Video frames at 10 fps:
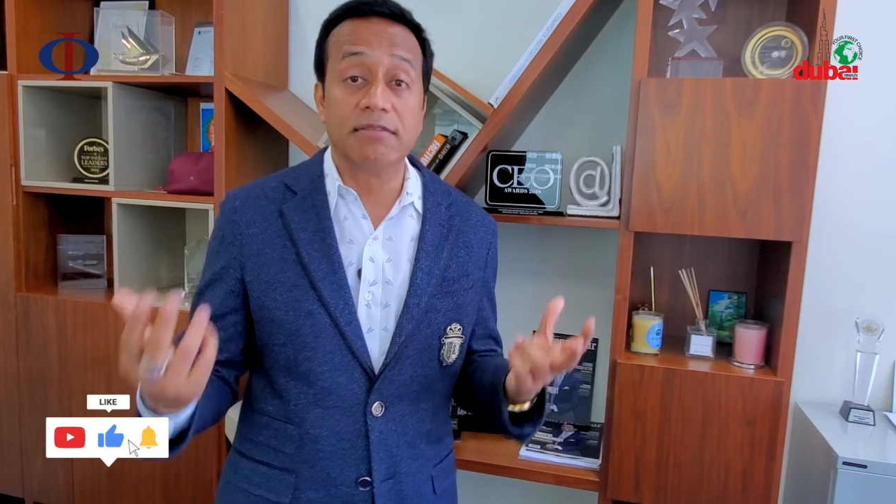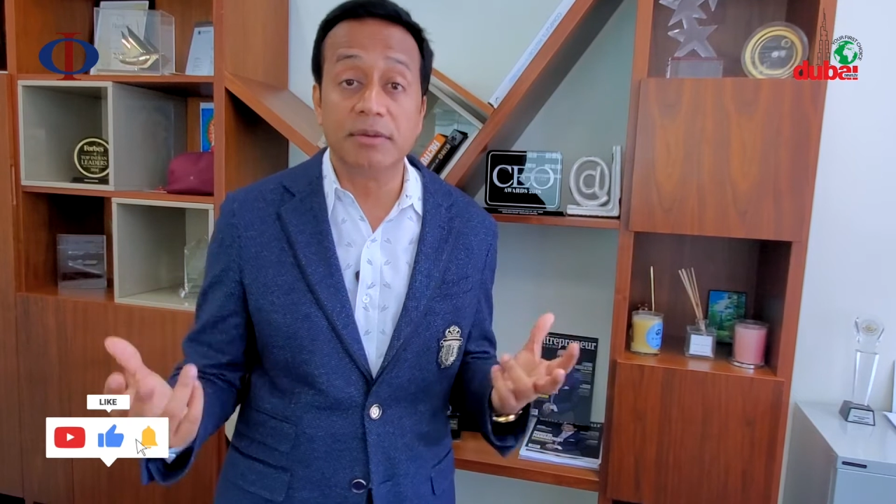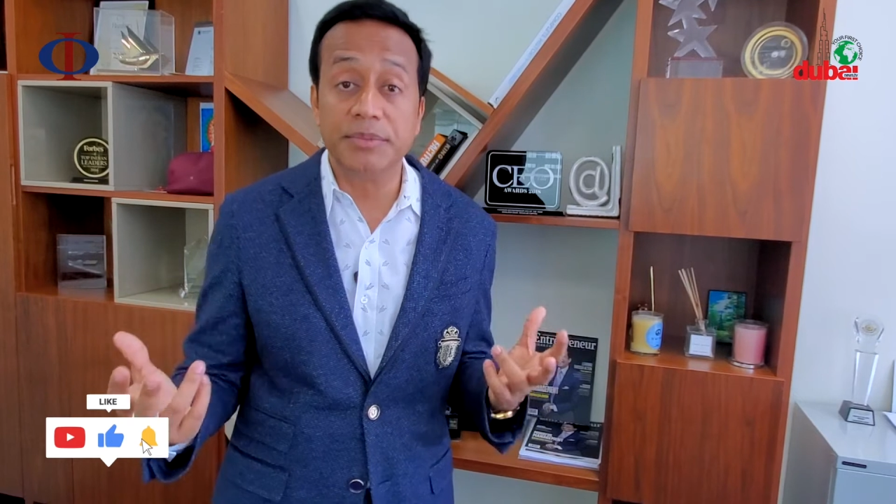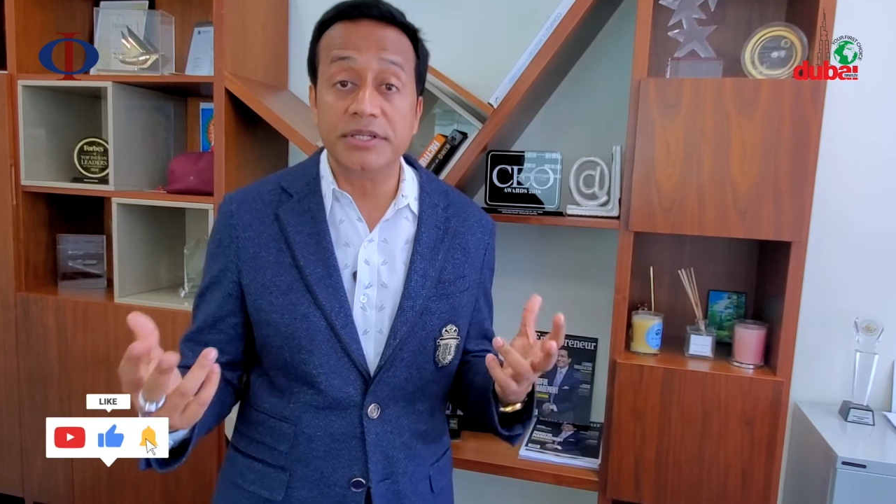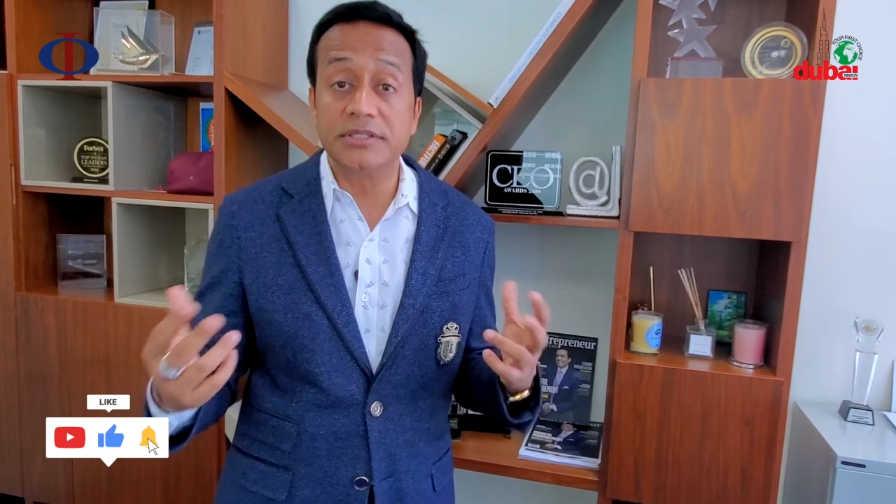
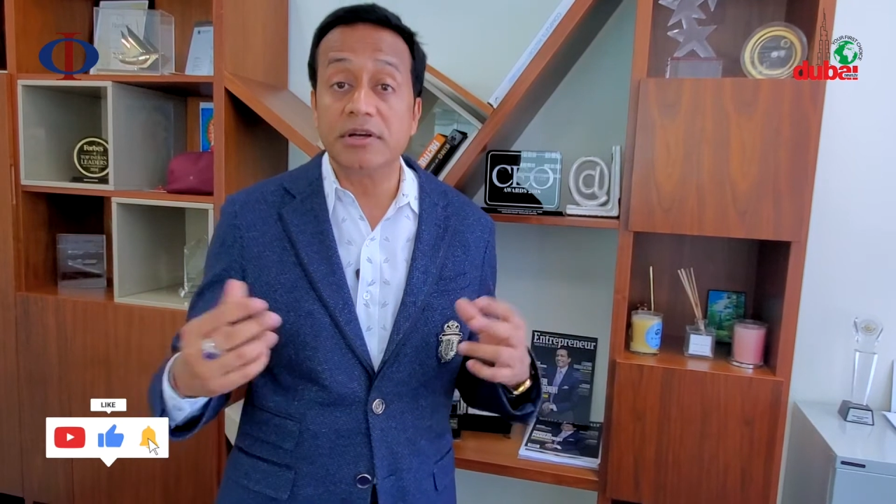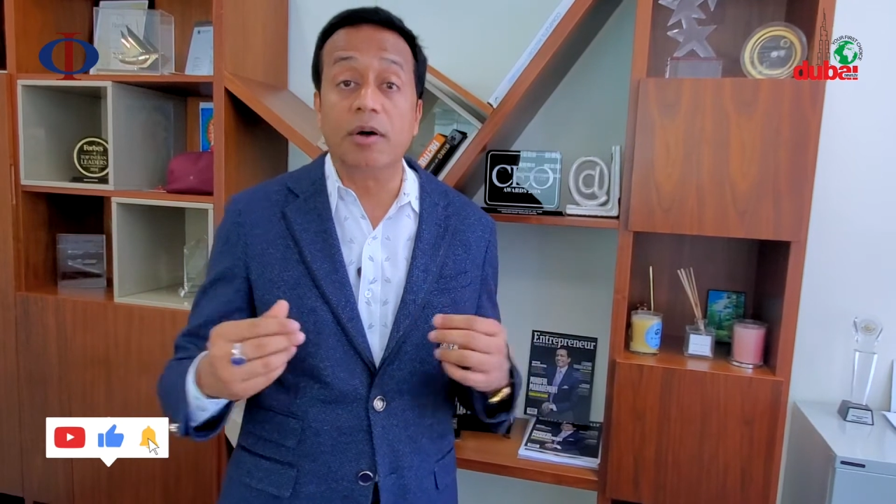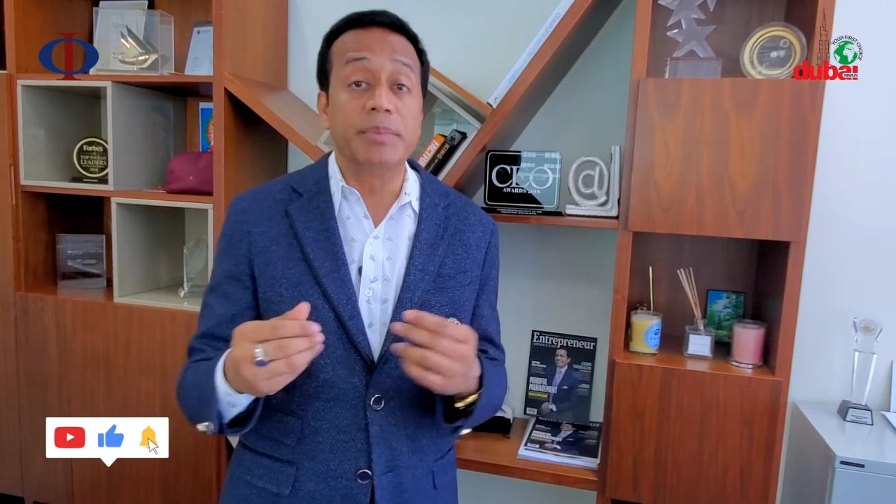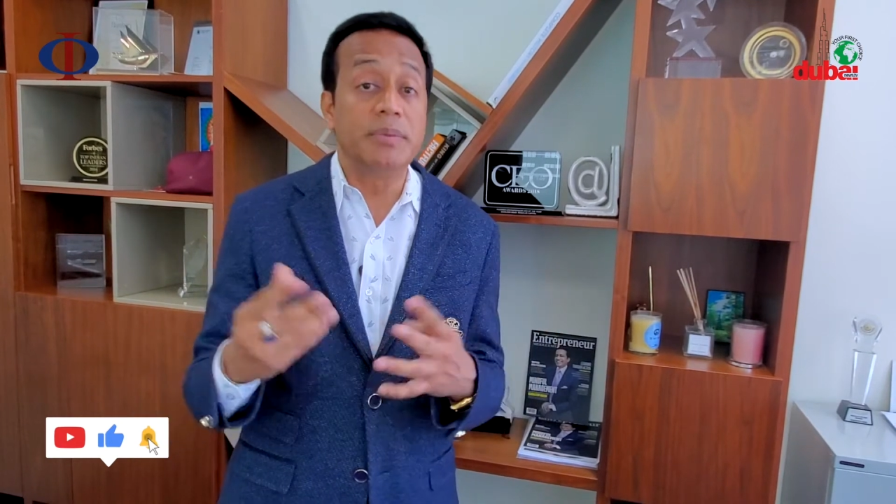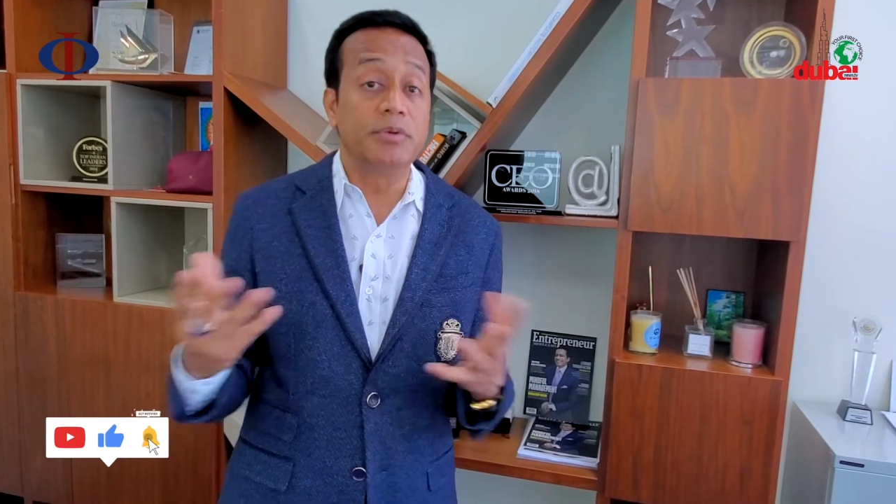developers
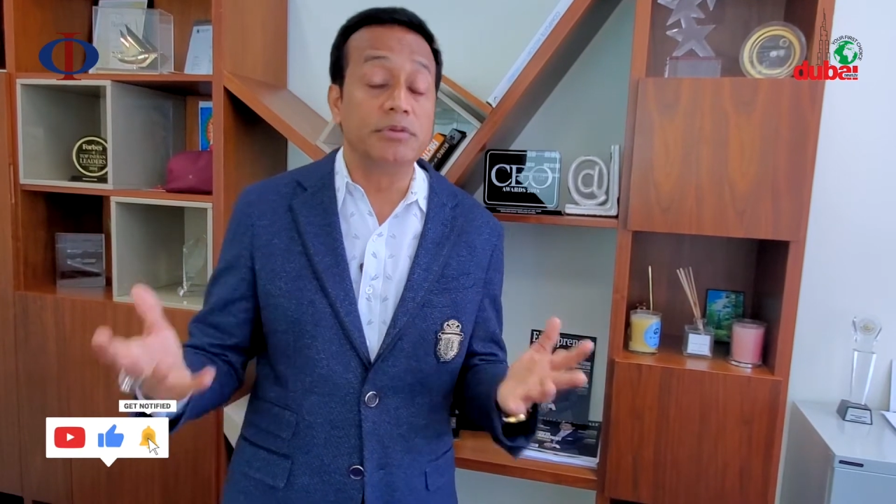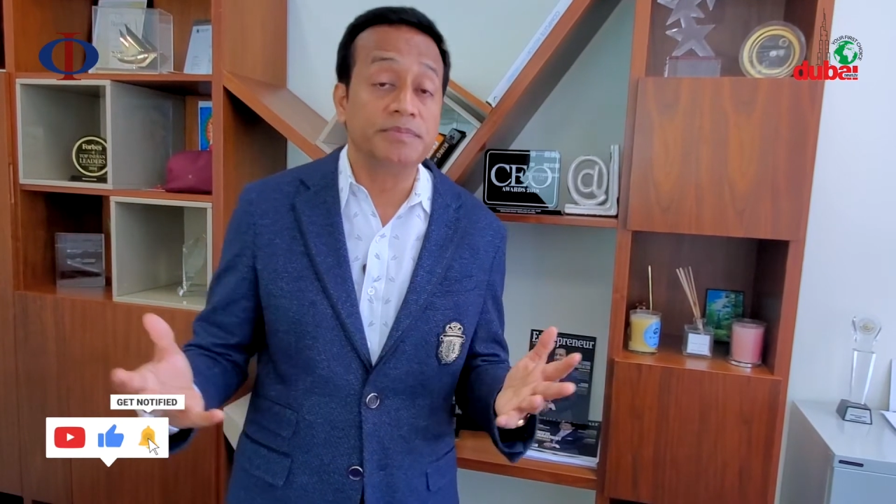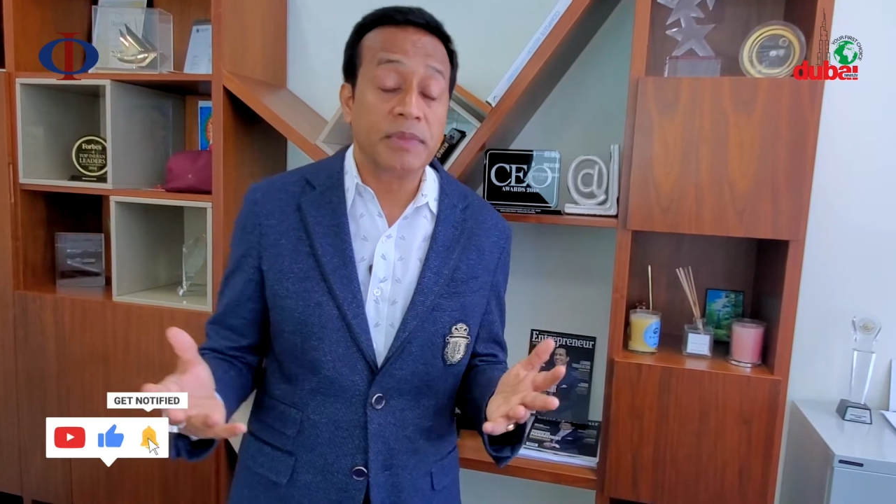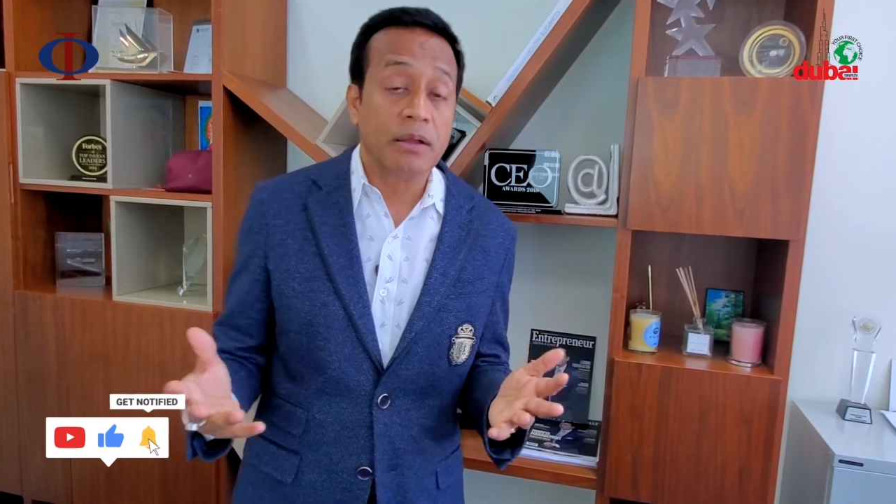or people